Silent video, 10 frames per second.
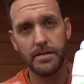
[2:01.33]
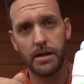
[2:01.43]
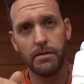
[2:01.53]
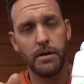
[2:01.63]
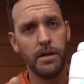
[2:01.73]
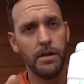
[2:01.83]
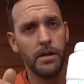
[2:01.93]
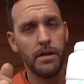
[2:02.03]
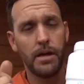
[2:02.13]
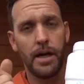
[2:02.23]
so
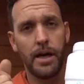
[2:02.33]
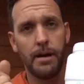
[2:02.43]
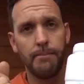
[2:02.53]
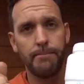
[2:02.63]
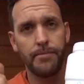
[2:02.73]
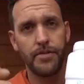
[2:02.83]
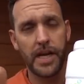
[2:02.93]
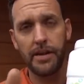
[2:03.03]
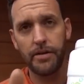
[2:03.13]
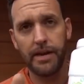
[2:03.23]
um,
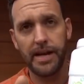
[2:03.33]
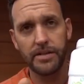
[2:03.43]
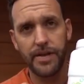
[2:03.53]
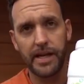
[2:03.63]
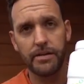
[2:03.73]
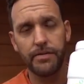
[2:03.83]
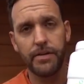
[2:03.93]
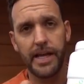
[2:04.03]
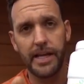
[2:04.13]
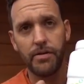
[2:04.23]
check out The Grass Factor
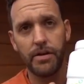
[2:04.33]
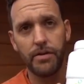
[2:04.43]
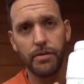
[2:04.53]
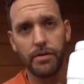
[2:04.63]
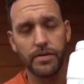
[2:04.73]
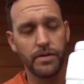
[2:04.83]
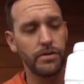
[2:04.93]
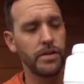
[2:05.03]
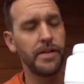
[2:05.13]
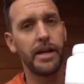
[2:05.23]
for that. You can do a little
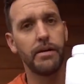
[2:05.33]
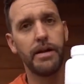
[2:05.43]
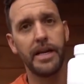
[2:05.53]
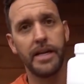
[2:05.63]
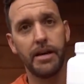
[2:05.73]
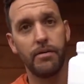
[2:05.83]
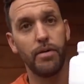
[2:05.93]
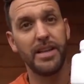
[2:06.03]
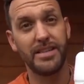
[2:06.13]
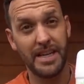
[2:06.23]
search on the Aer eight and get
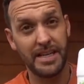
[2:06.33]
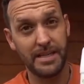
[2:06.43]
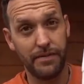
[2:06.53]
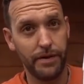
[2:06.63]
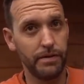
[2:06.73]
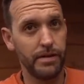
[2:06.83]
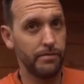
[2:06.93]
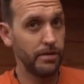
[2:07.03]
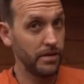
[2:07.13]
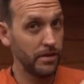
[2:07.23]
really scientific with it,
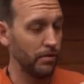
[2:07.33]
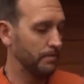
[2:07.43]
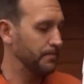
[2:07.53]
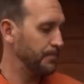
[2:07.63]
which is cool.